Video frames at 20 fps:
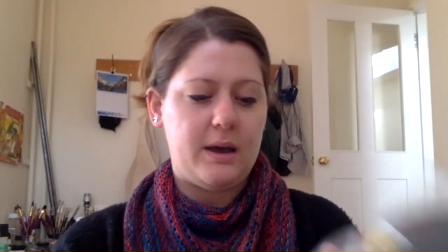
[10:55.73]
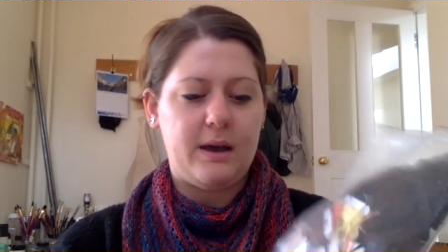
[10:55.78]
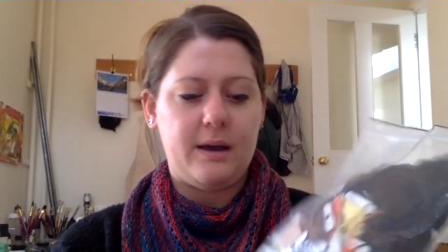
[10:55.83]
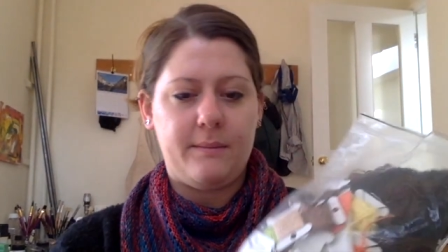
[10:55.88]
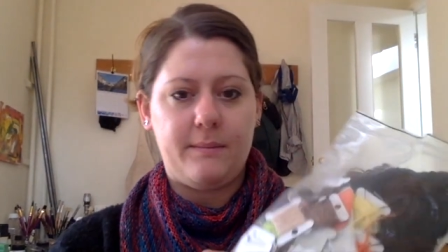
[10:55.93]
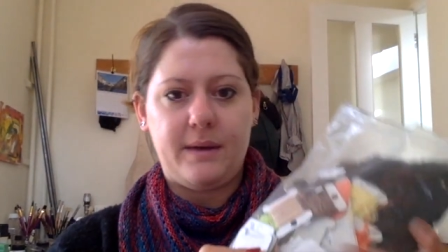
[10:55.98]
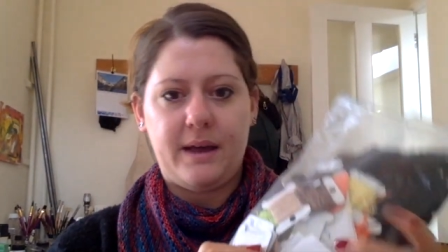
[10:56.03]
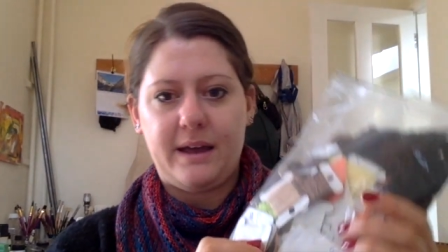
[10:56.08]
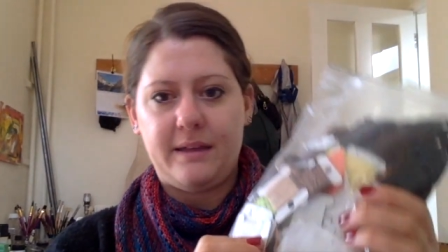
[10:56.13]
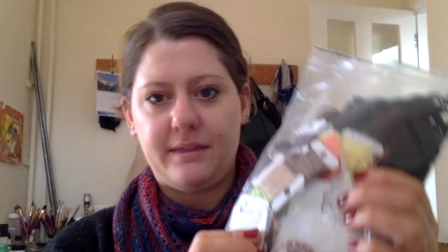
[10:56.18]

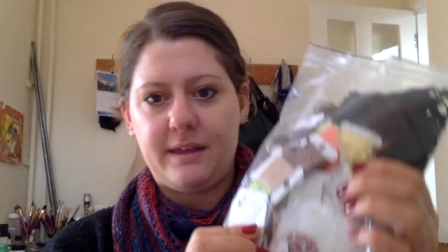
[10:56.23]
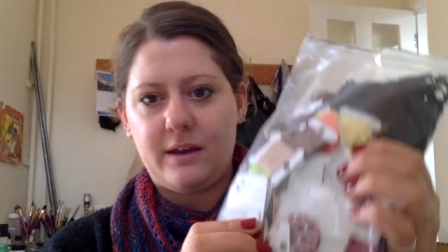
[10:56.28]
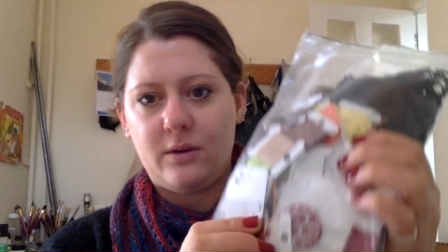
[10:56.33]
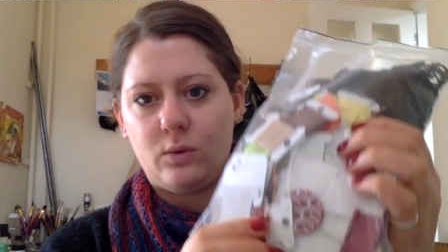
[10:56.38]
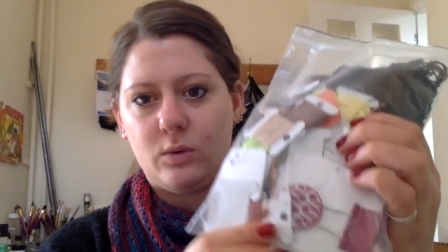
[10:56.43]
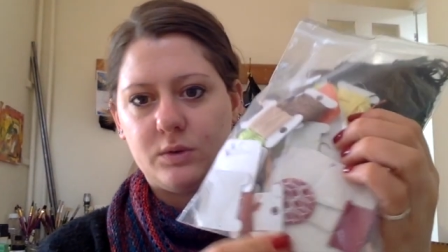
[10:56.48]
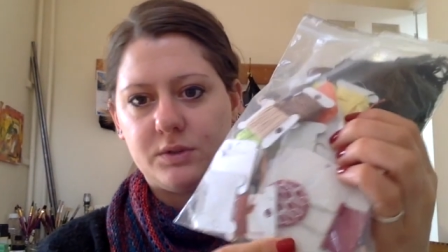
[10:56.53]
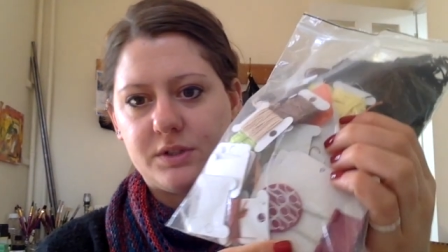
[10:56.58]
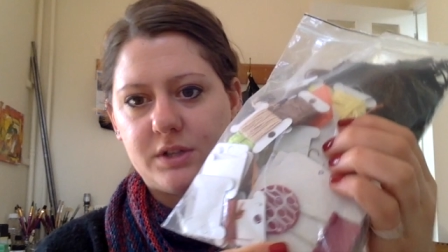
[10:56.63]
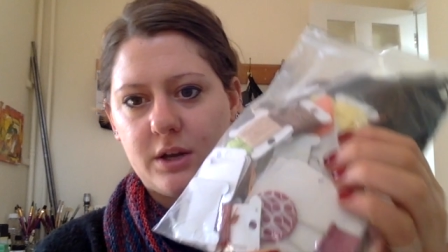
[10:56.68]
Um, and then
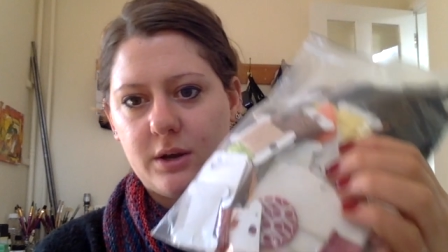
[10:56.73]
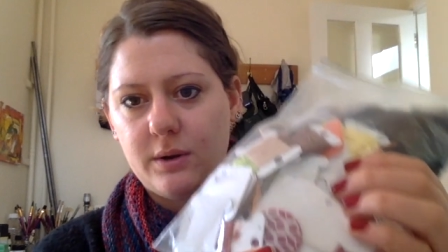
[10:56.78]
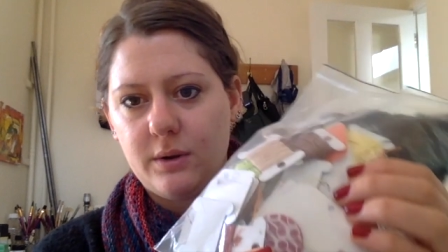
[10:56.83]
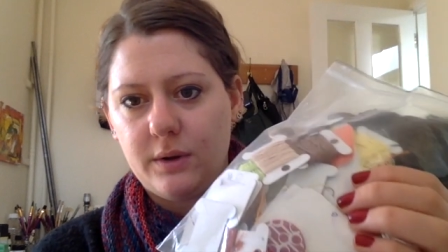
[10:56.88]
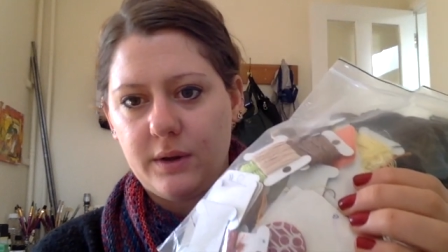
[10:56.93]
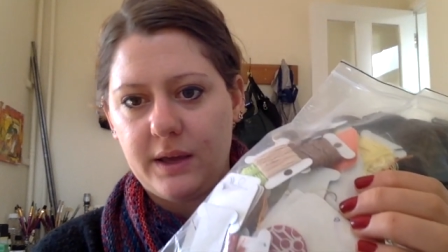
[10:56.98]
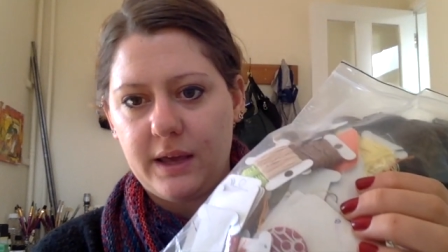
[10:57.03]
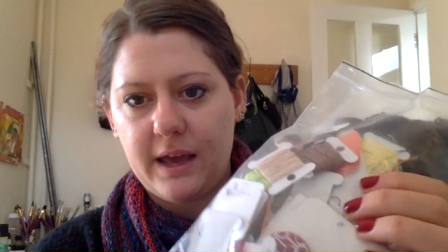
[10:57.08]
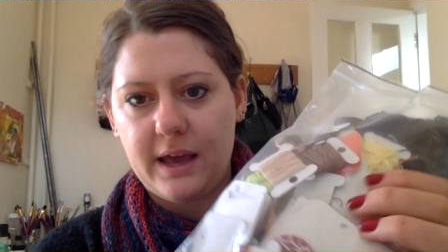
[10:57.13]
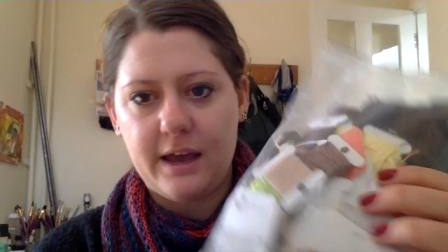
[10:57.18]
also
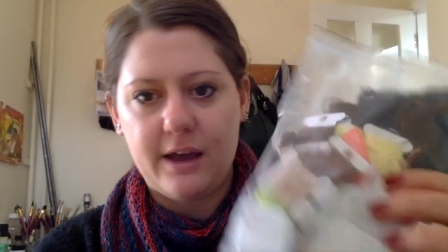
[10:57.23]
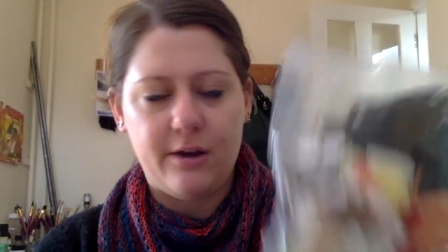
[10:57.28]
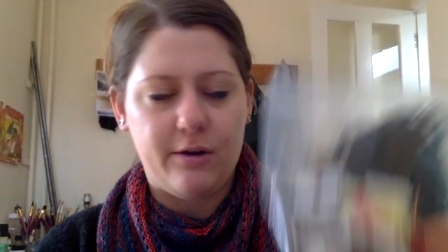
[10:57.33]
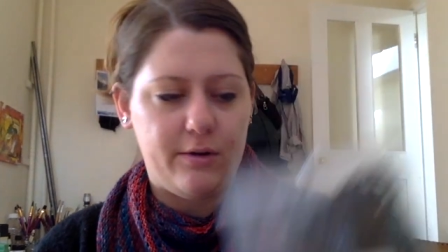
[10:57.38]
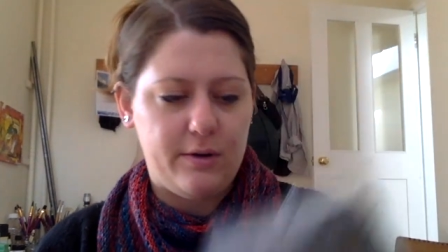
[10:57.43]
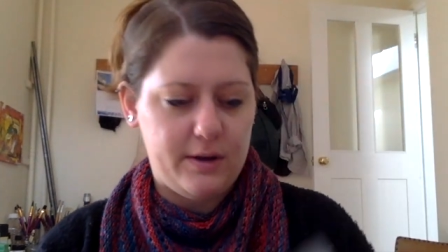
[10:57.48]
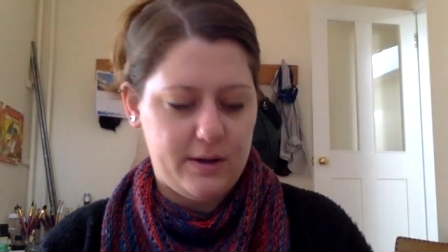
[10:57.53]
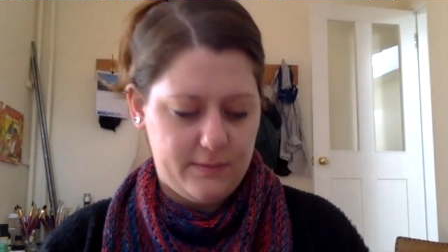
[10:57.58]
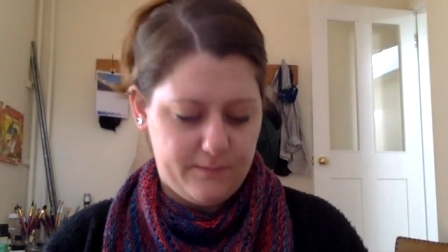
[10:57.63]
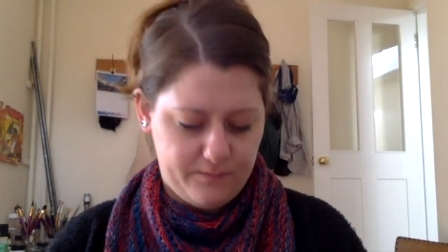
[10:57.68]

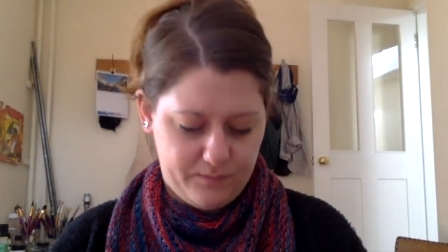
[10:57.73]
here,